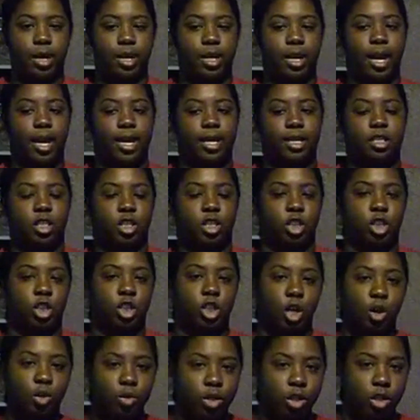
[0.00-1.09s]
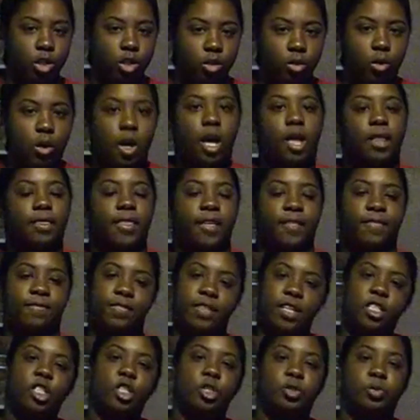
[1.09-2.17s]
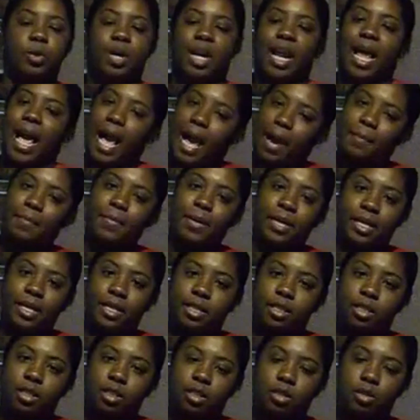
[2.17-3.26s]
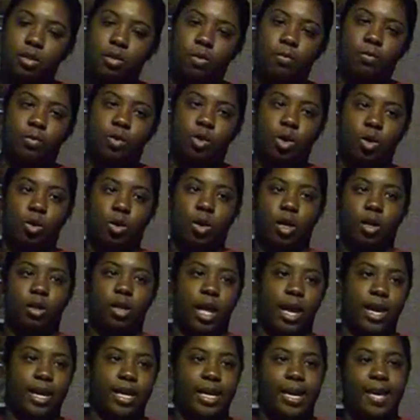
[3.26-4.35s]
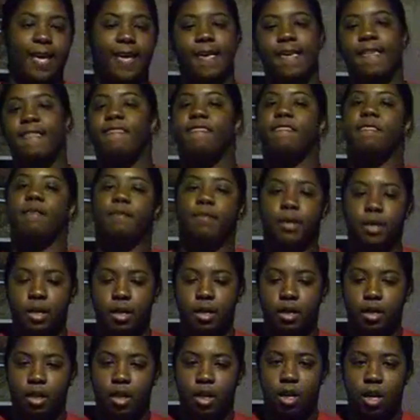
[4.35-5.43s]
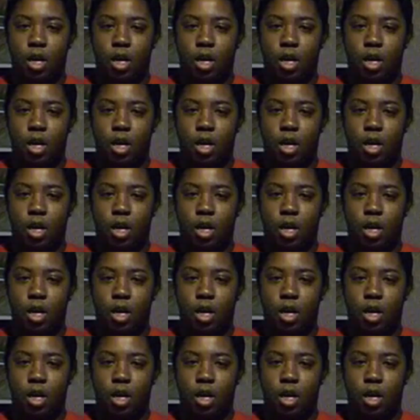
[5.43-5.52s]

but like to show you that this is what happens toward like in the book,